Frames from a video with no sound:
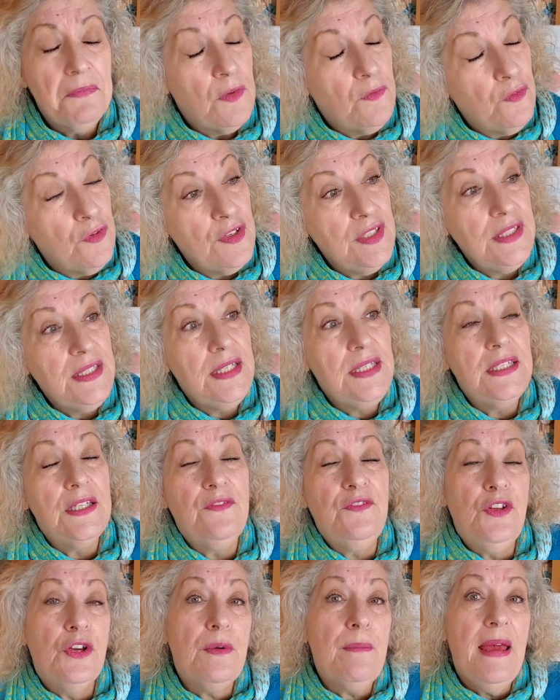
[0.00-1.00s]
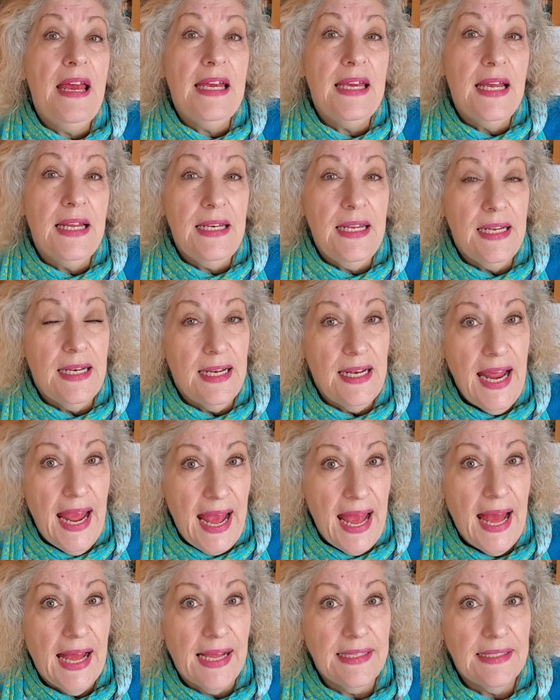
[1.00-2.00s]
For instance, if you're making knitted
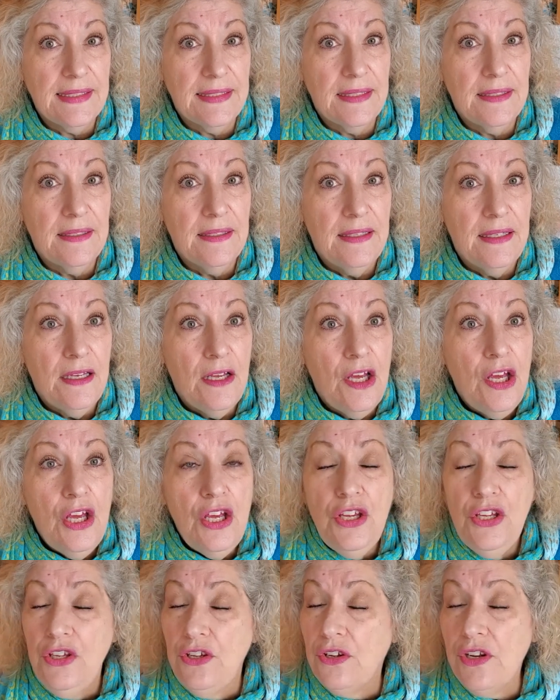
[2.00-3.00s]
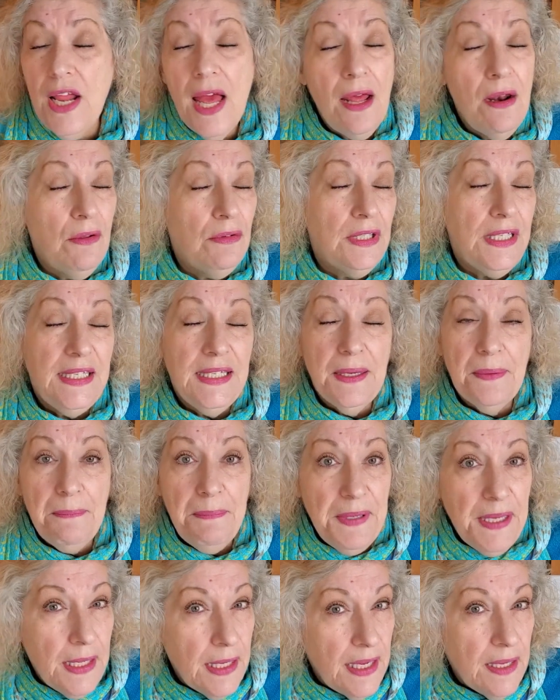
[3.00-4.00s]
hats, you're not only
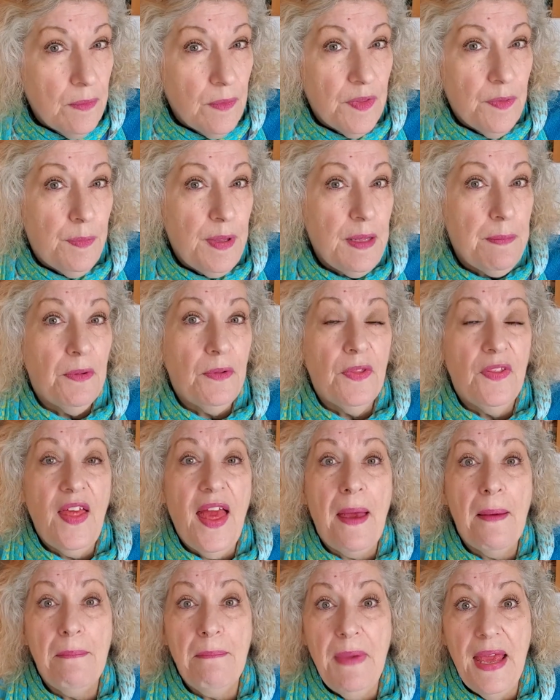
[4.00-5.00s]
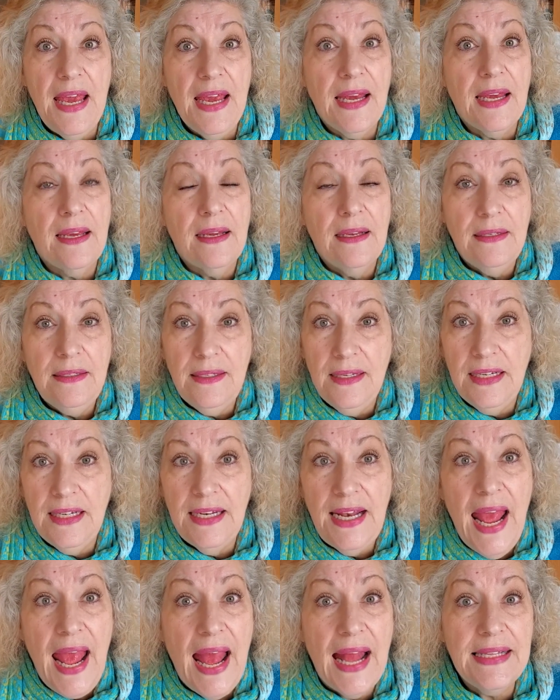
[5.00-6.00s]
competing with people that make
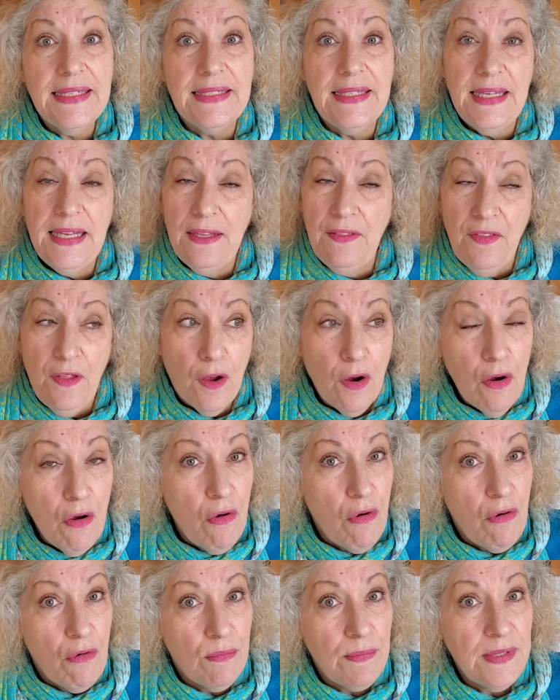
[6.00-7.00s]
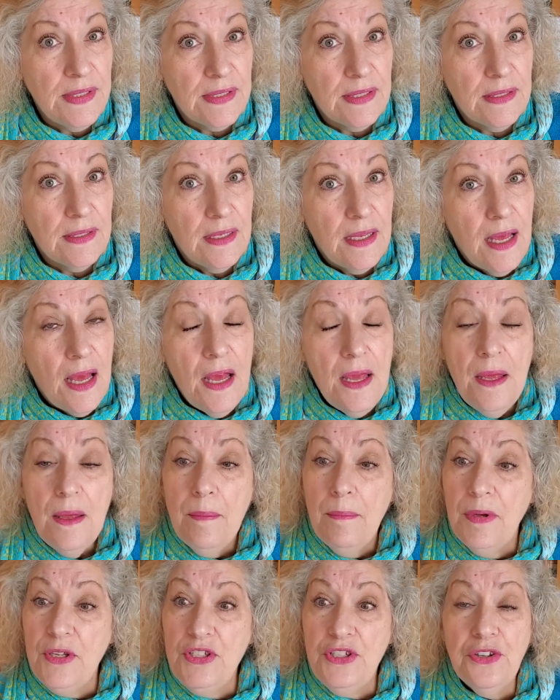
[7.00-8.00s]
knitted hats in their homes,
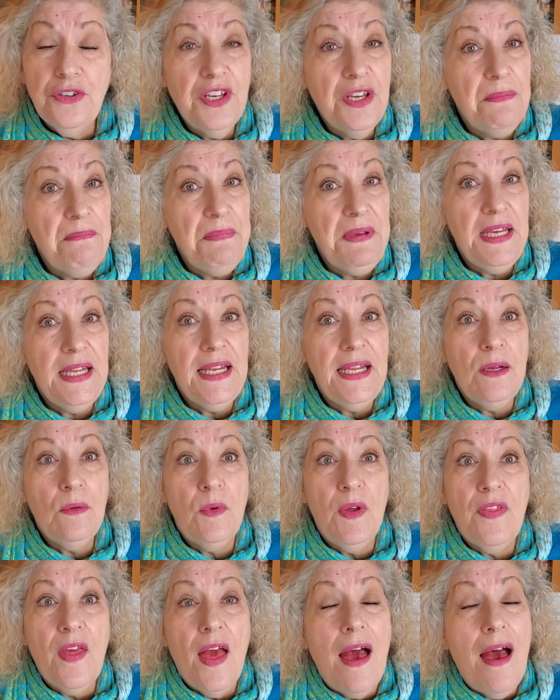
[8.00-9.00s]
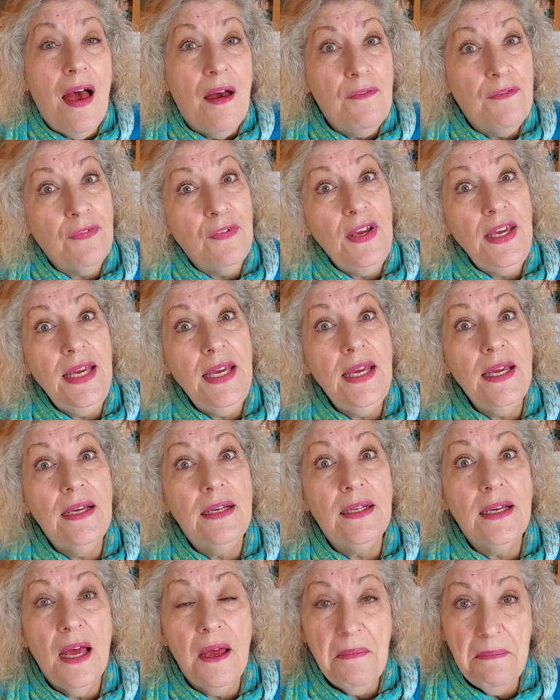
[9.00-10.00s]
but you're competing with every
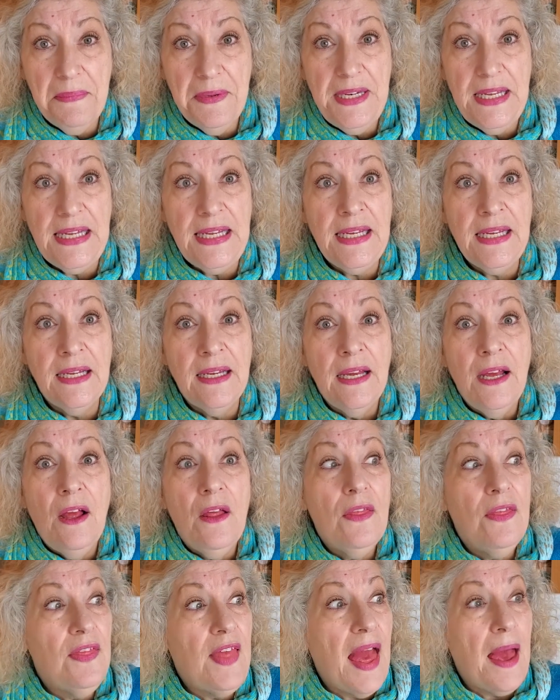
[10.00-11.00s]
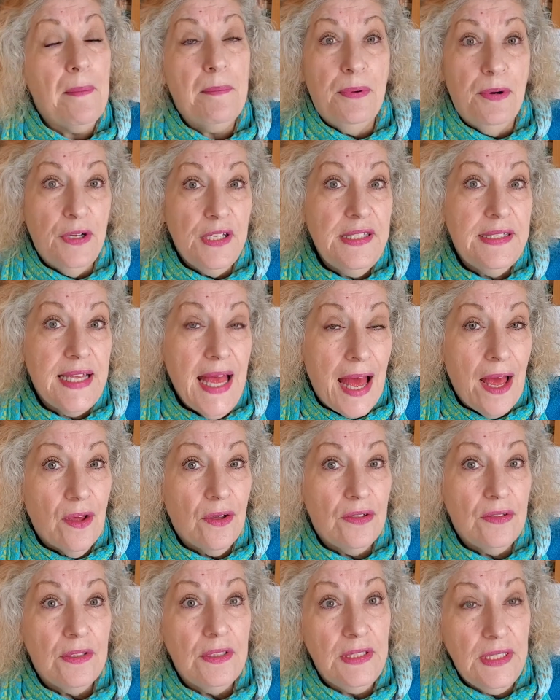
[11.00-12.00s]
company that puts
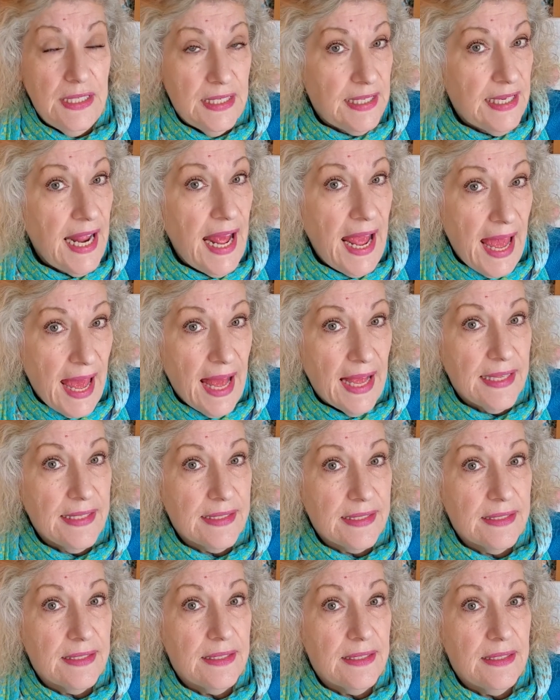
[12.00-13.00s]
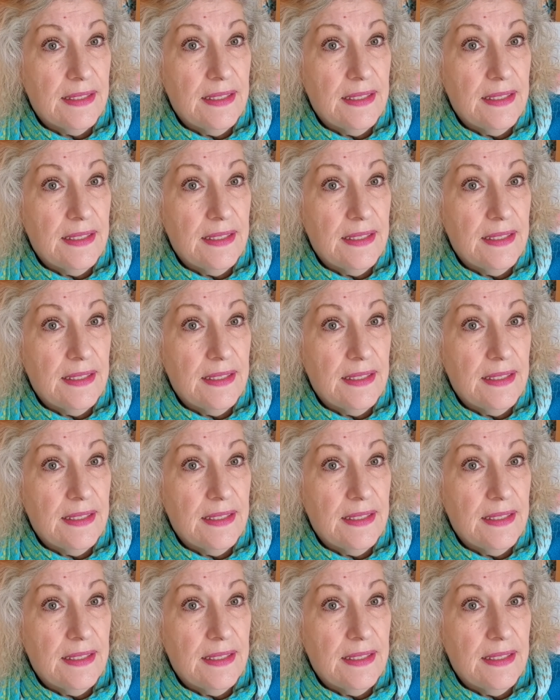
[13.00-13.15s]
out knitted hats.